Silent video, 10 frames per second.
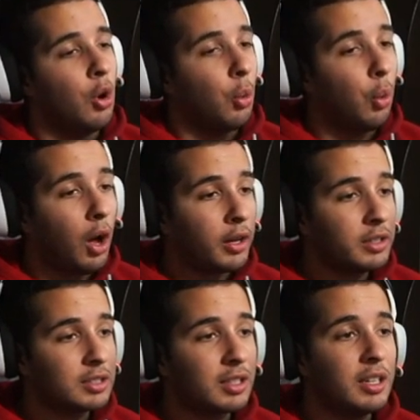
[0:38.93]

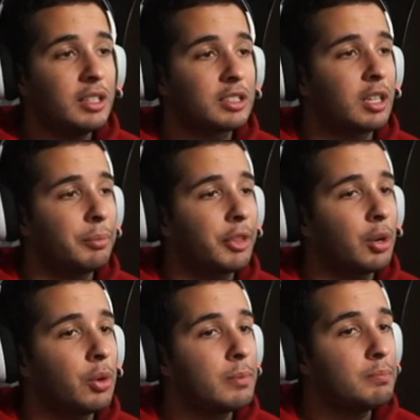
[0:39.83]
Watkins Glen is something
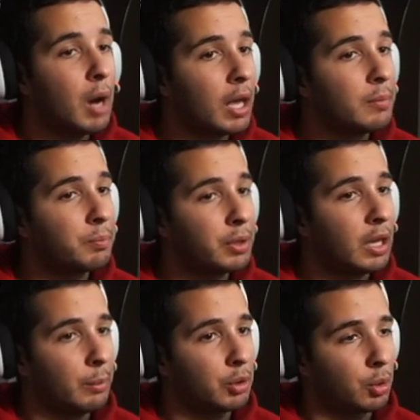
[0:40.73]
we might be
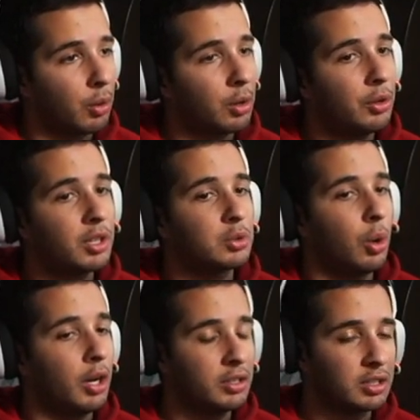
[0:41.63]
able to work with because
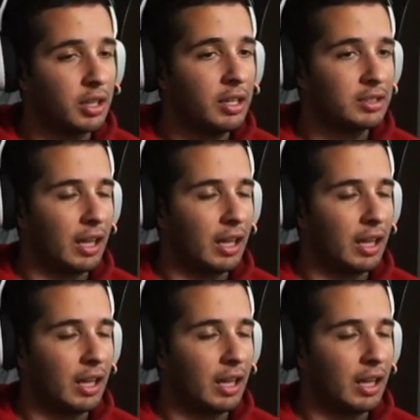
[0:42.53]
Watkins Glen is,